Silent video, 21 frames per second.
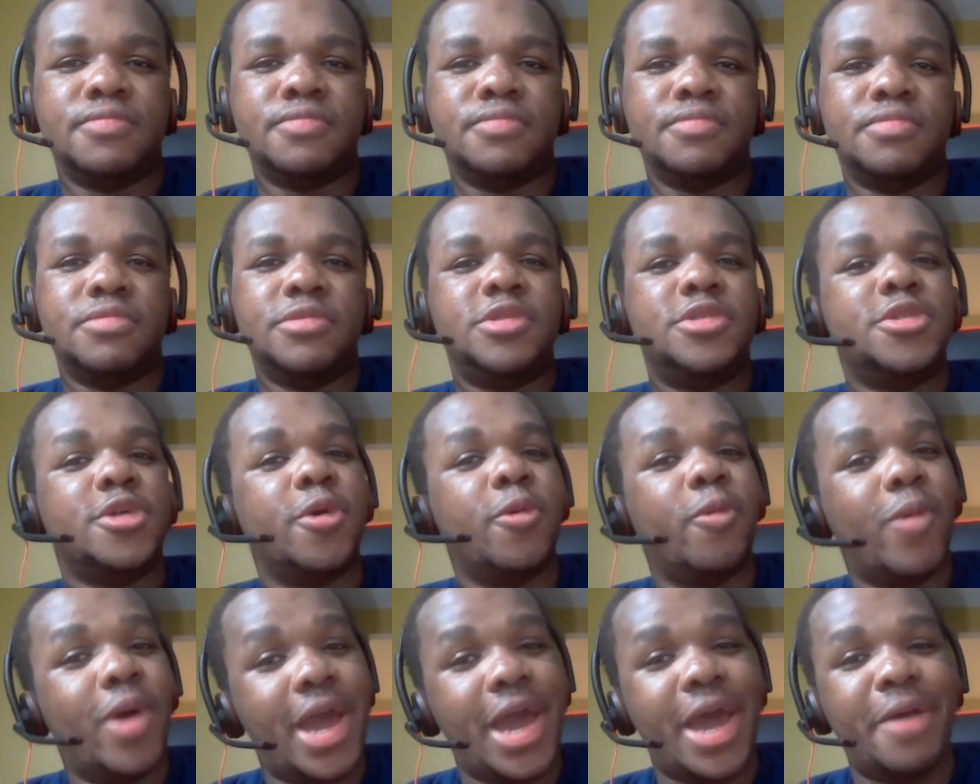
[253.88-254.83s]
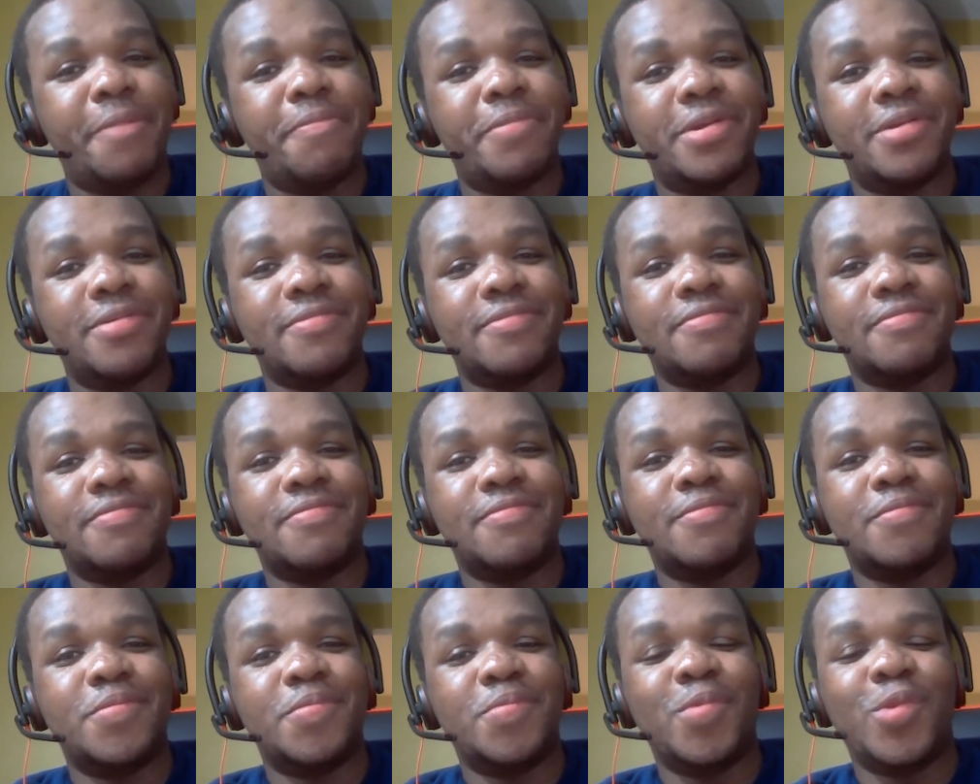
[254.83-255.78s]
So, what happened?
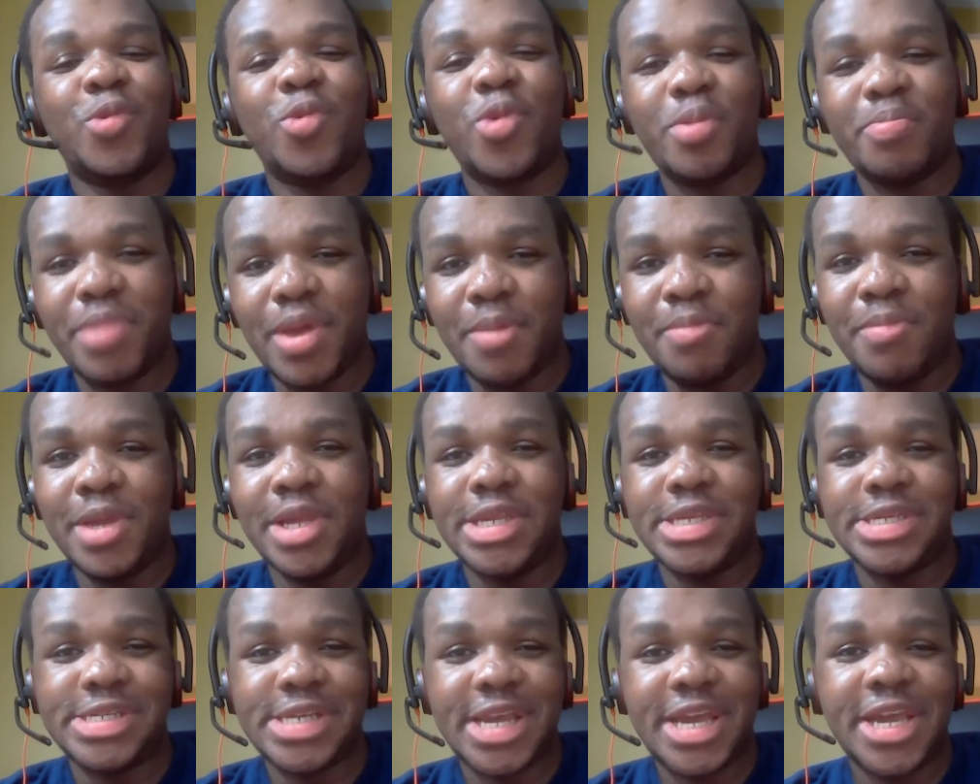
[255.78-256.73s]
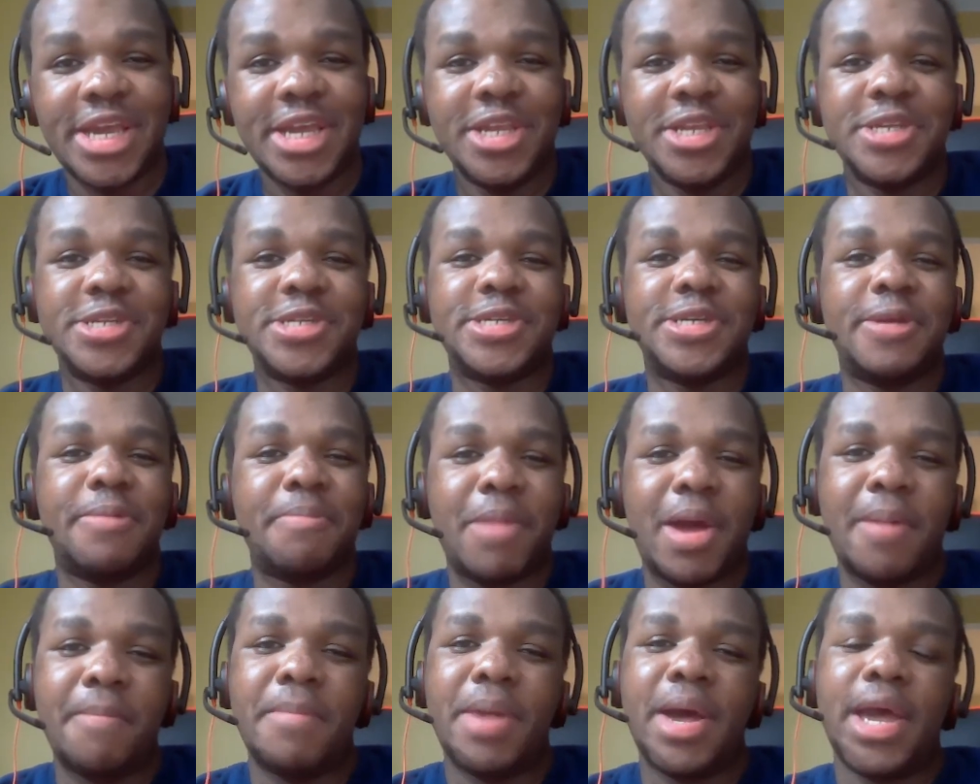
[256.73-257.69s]
What made me change
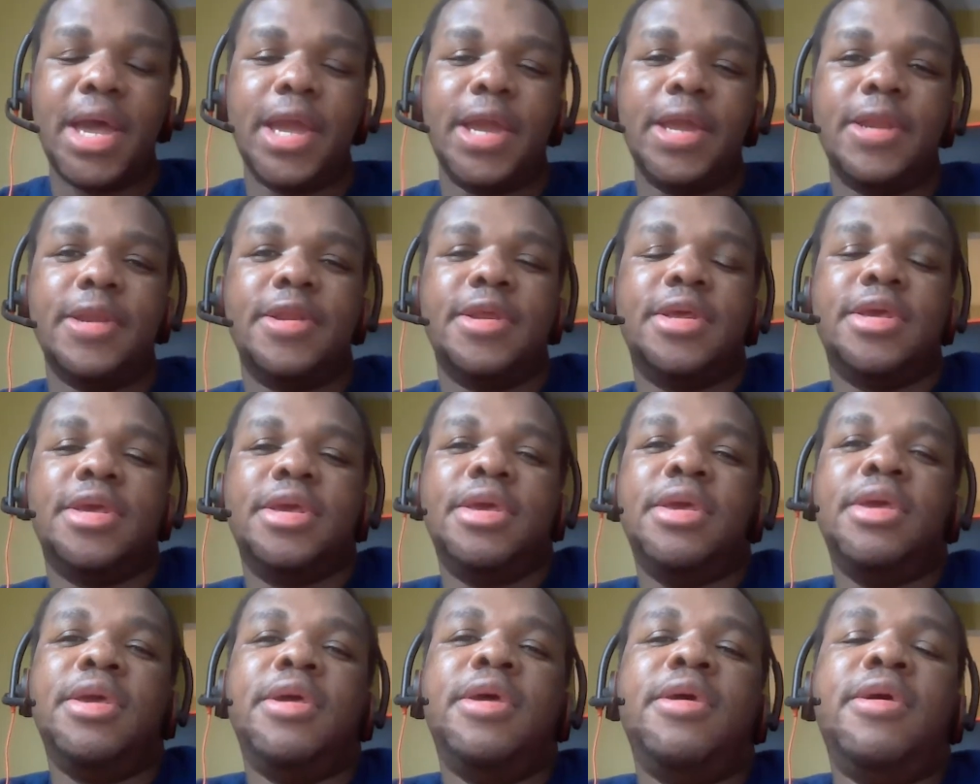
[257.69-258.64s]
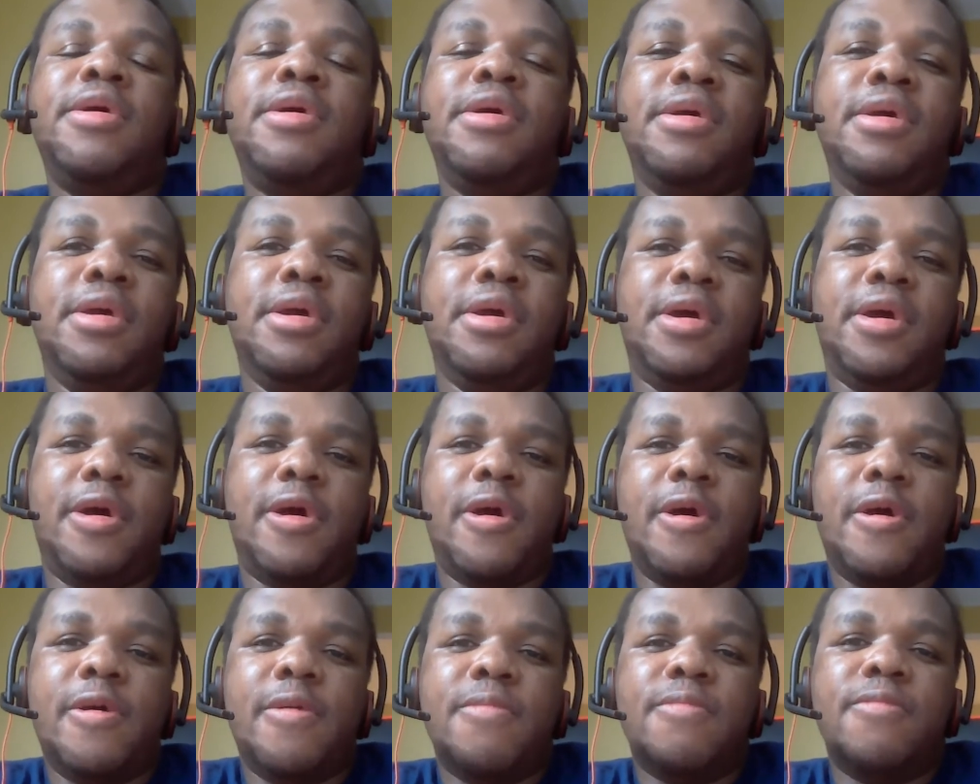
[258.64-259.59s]
my mind?
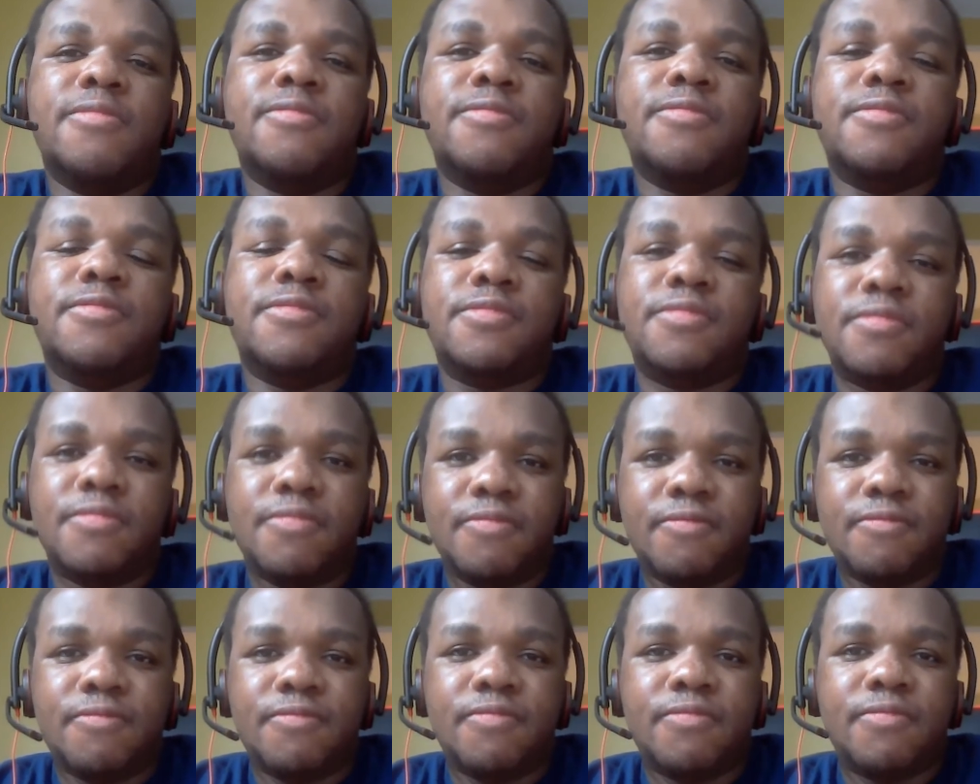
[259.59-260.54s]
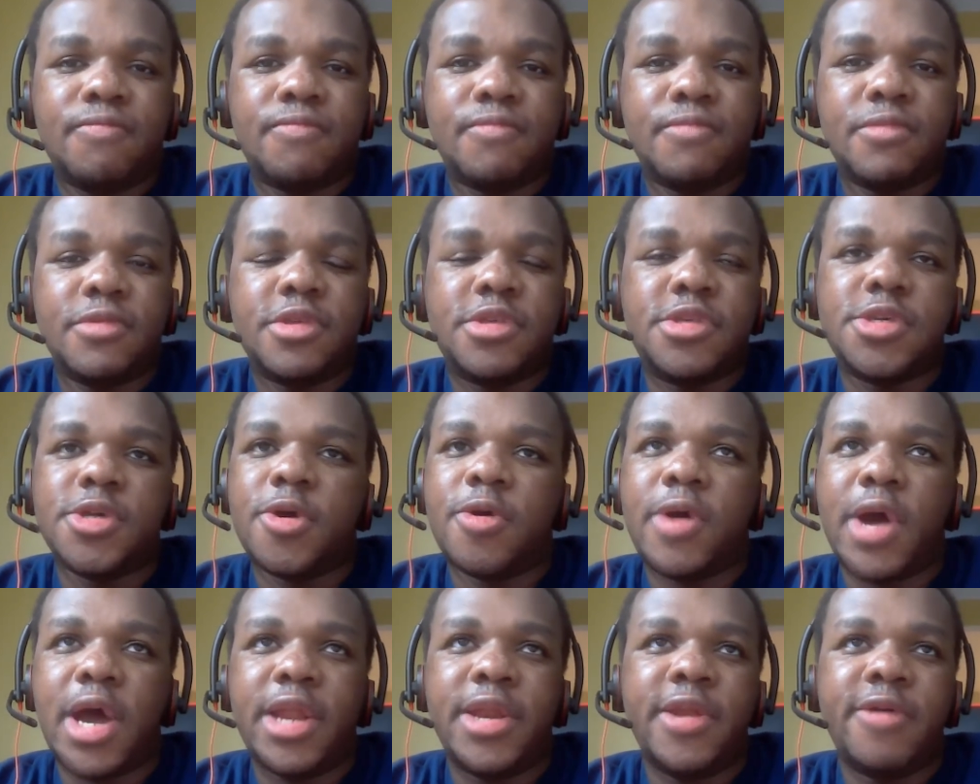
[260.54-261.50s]
Um, So
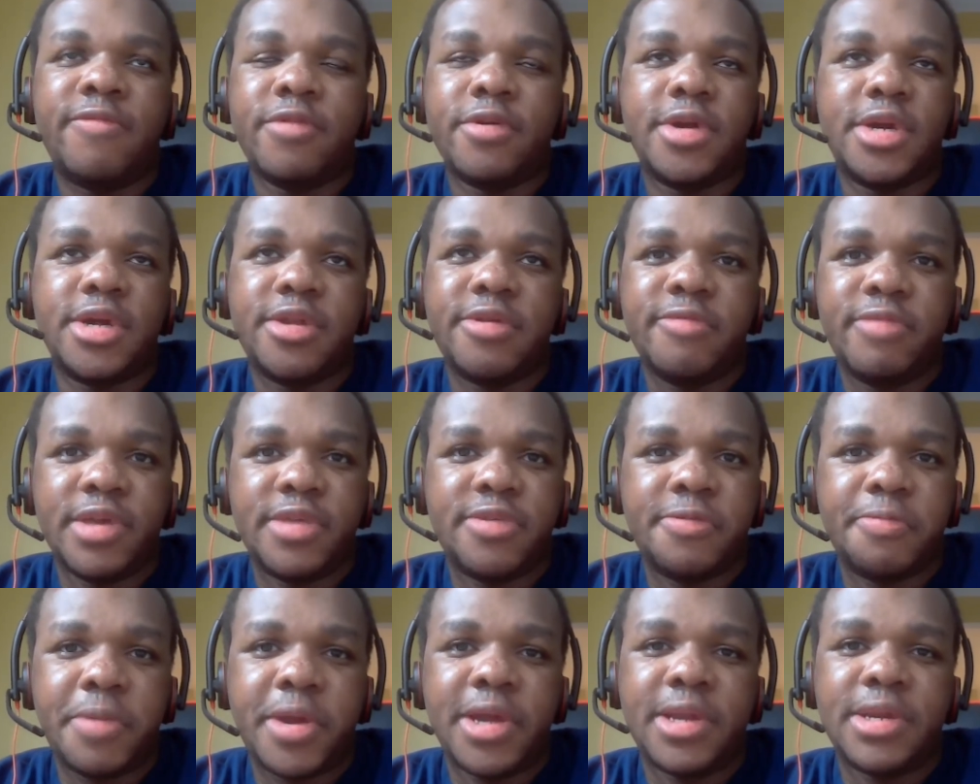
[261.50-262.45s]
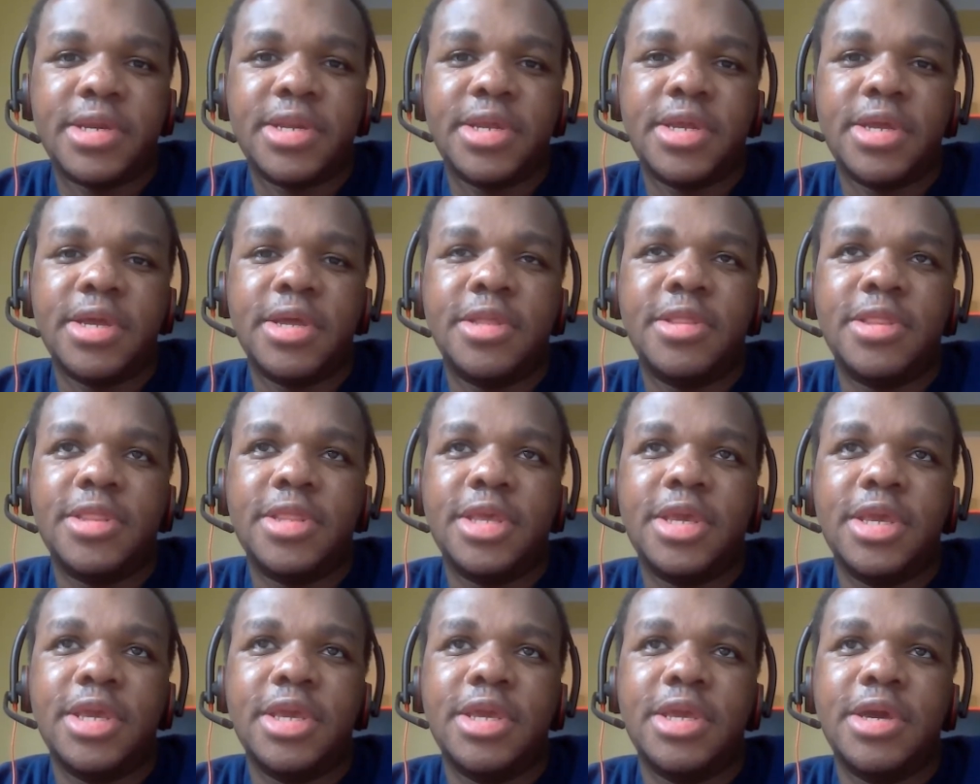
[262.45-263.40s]
I never could have expected
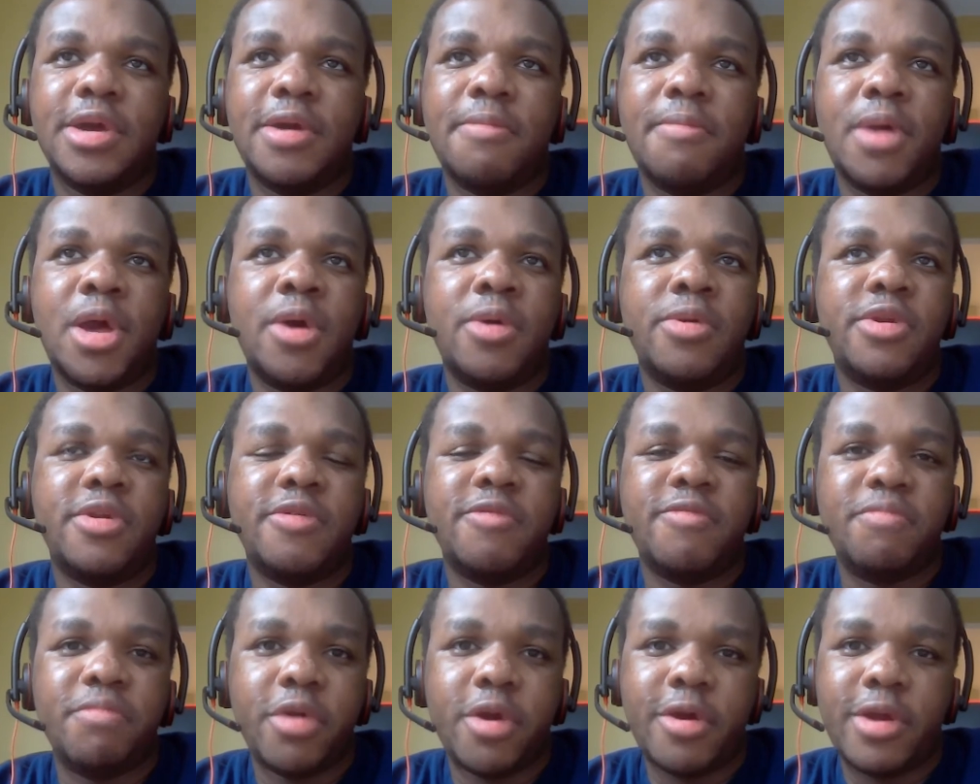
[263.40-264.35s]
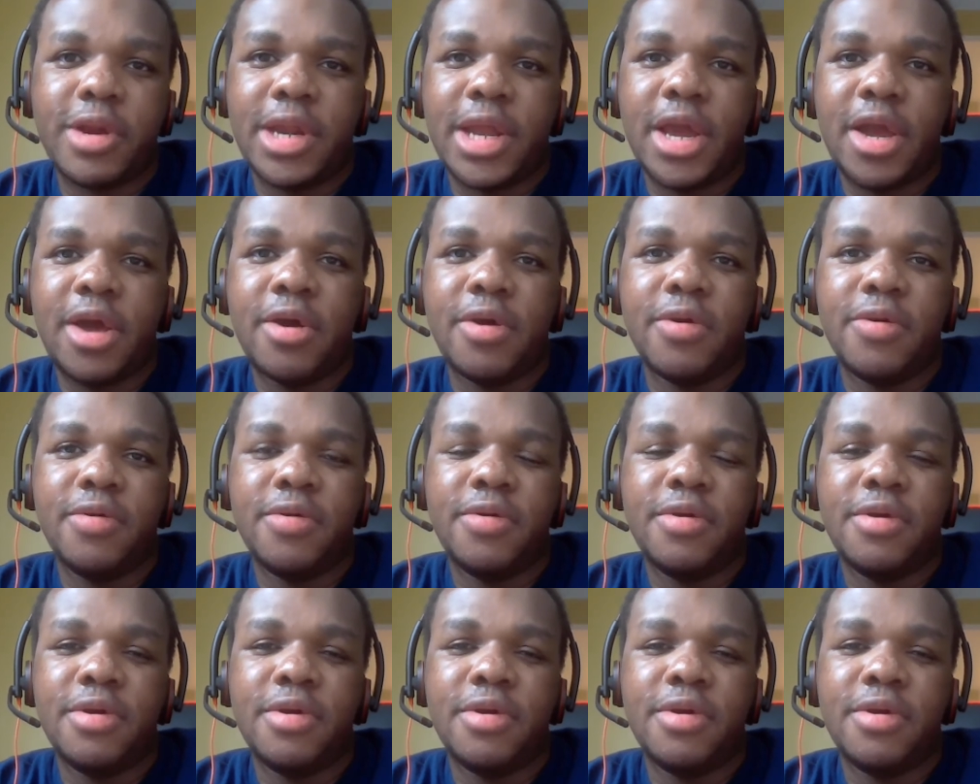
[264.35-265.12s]
the amount of burnout,